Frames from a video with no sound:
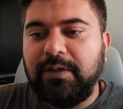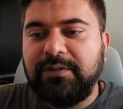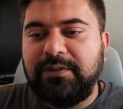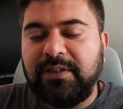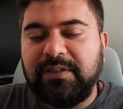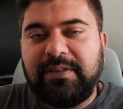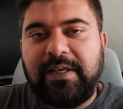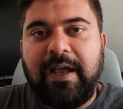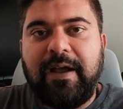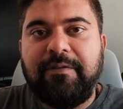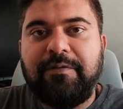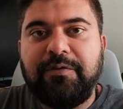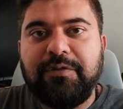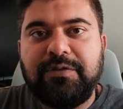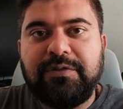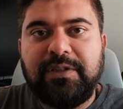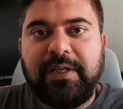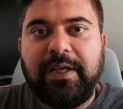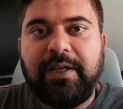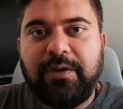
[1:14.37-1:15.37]
just have to
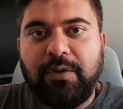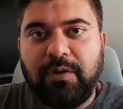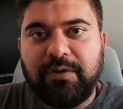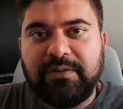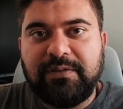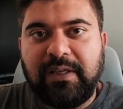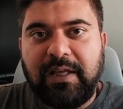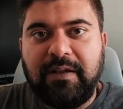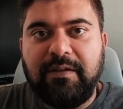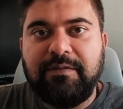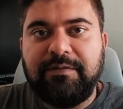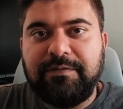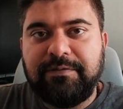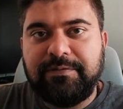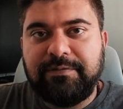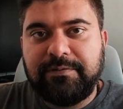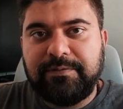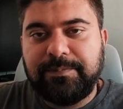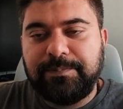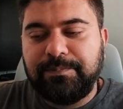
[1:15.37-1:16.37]
stick
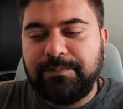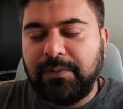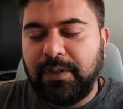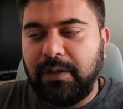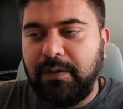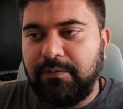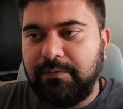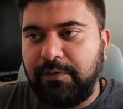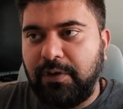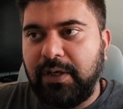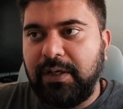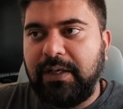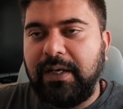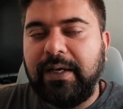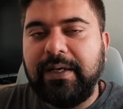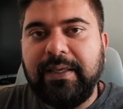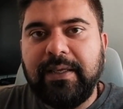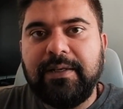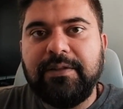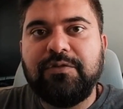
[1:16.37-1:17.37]
yourself for a
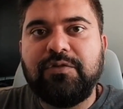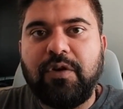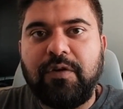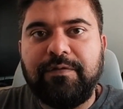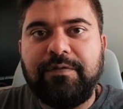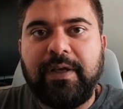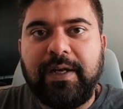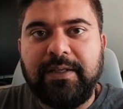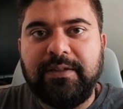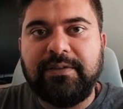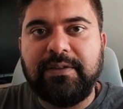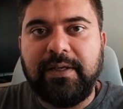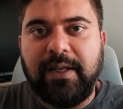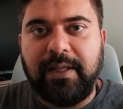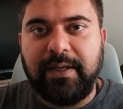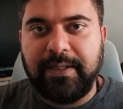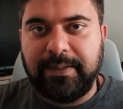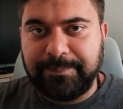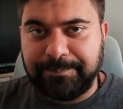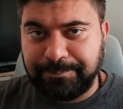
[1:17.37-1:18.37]
career in software
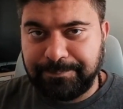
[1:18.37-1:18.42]
engineering.